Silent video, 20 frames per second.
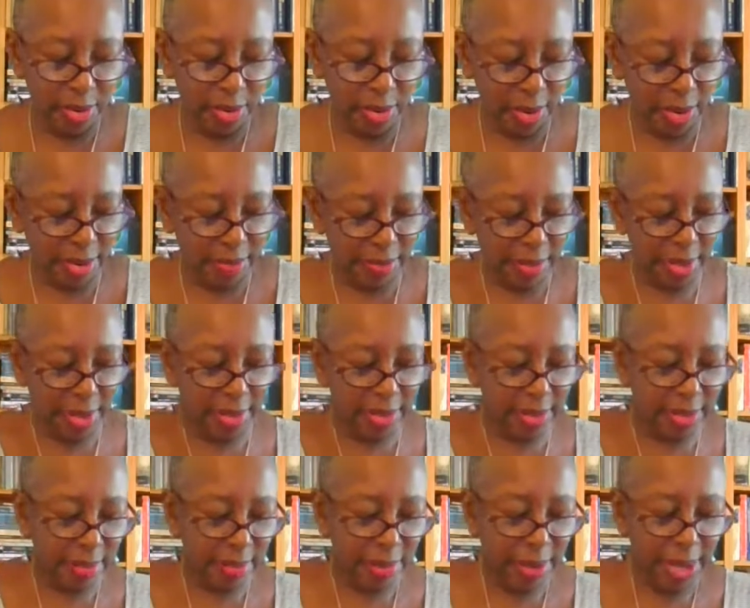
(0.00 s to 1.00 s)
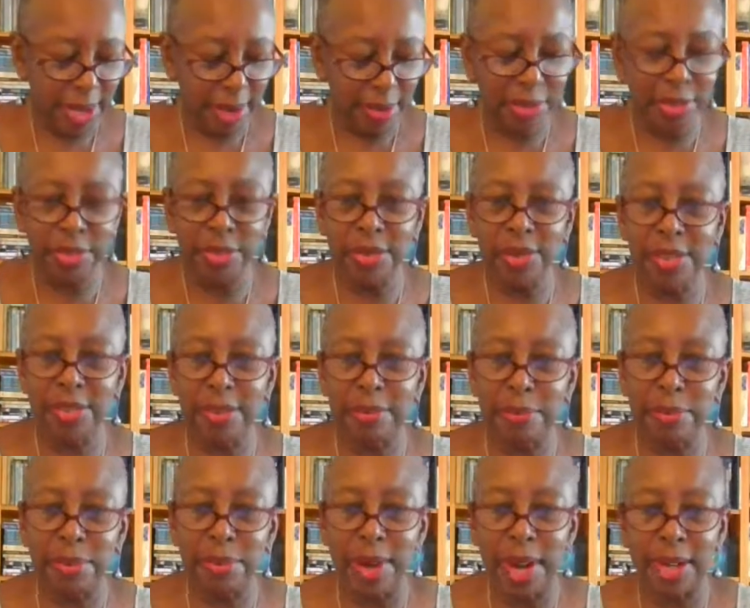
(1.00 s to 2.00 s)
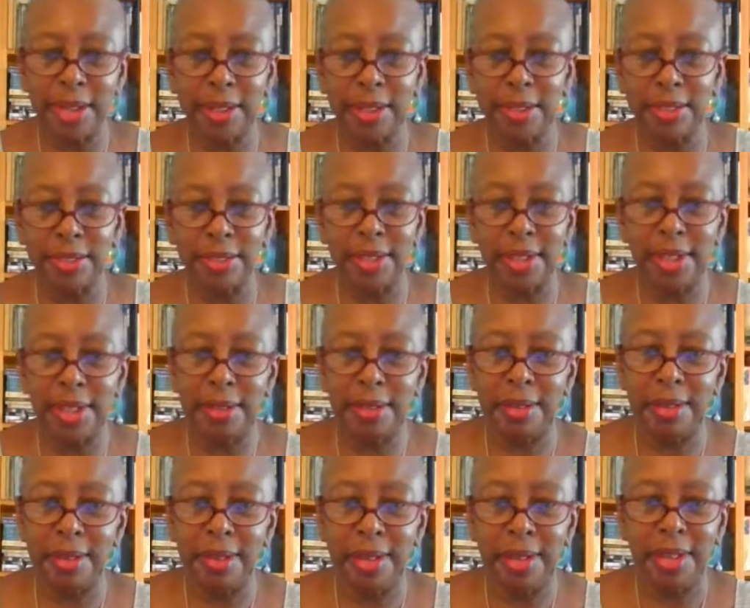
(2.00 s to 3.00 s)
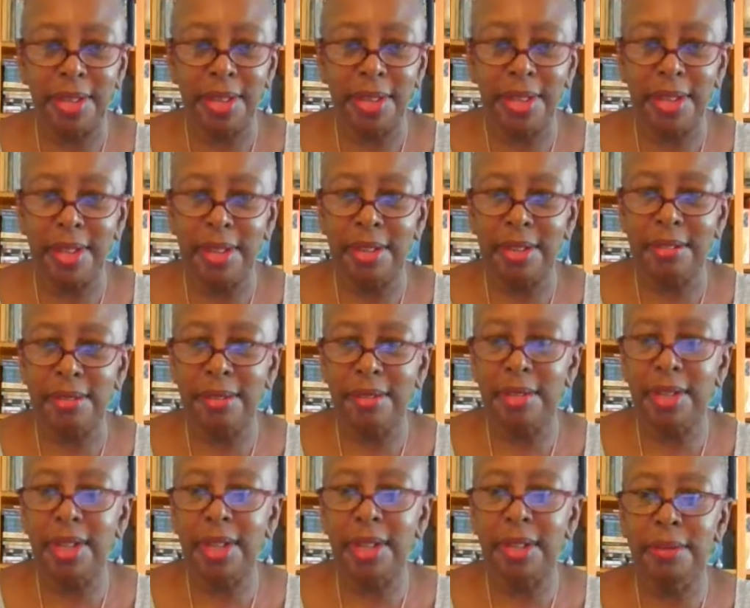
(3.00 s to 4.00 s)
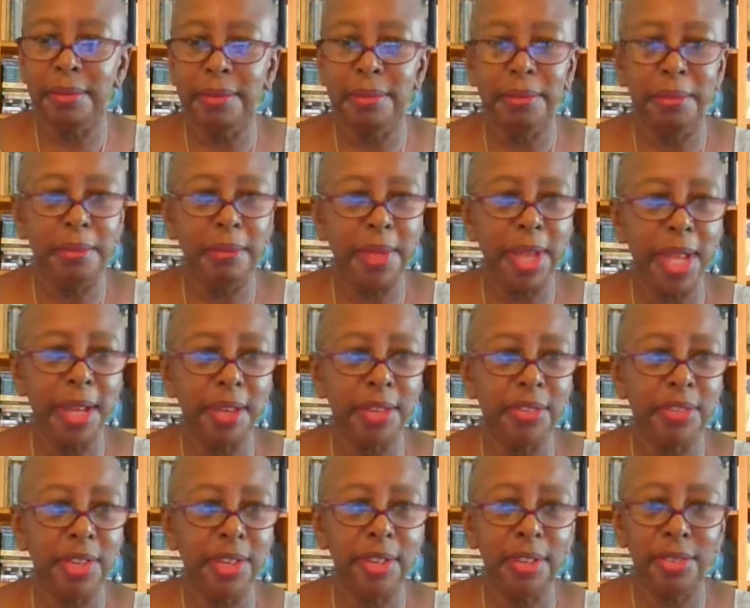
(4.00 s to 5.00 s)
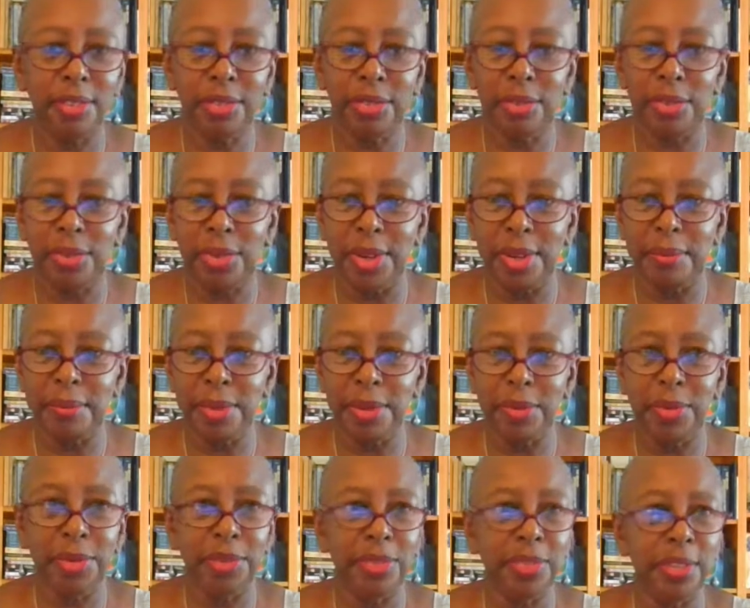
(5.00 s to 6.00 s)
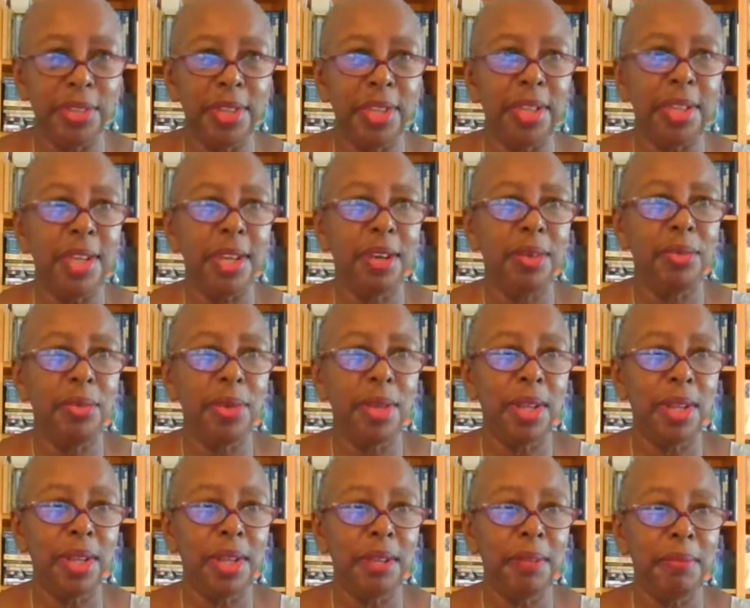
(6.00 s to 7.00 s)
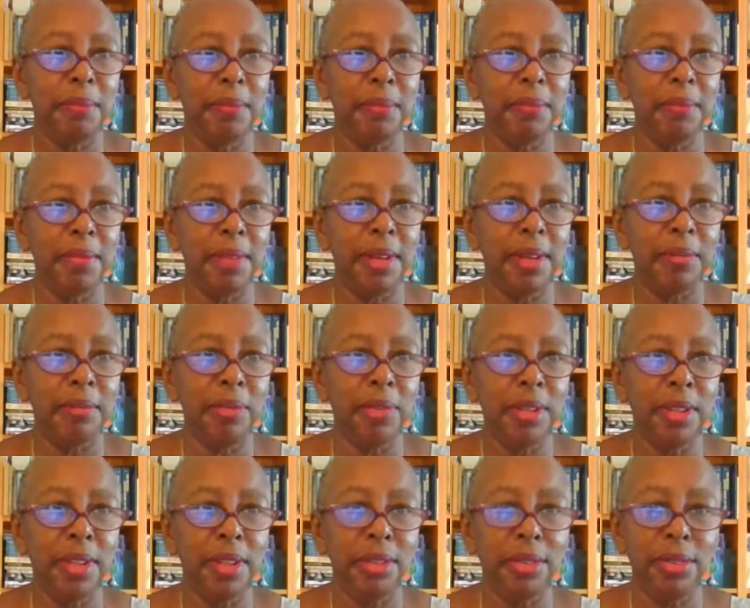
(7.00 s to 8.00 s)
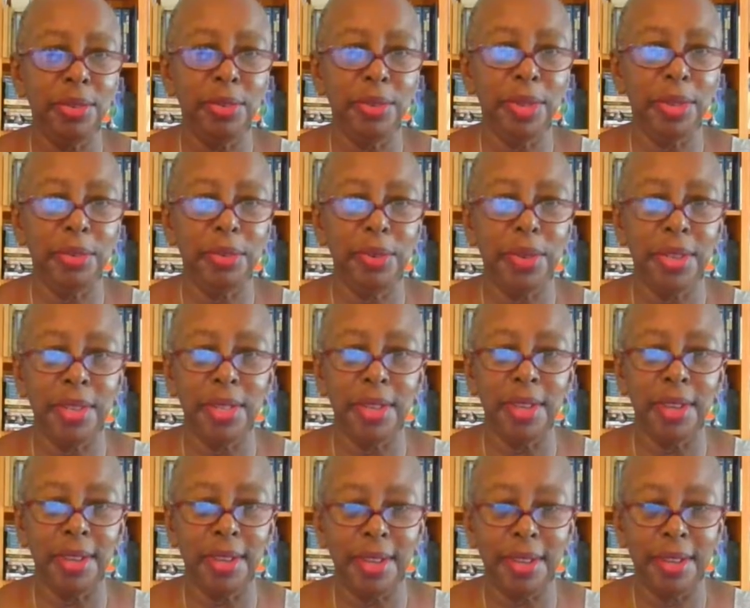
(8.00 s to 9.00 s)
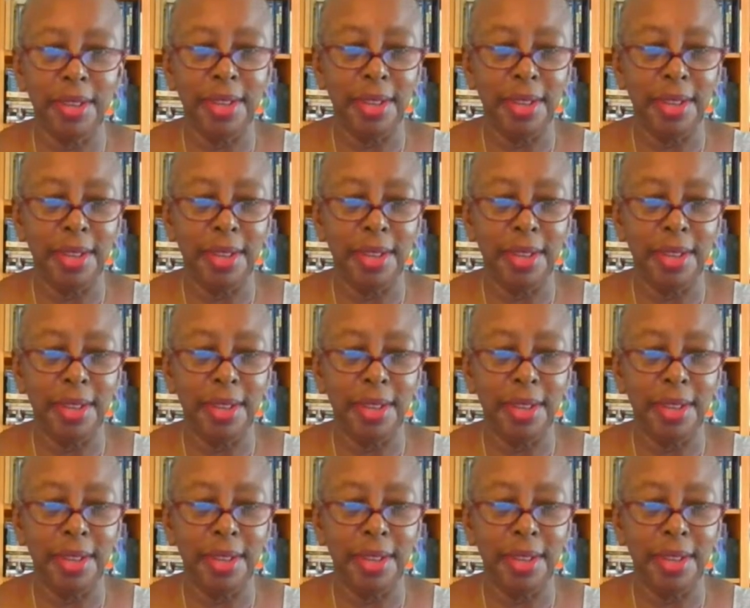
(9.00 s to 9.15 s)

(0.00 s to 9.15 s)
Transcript: all of us. I was doing some practicing in managing the screen, but we'll see how well I'm really doing with it.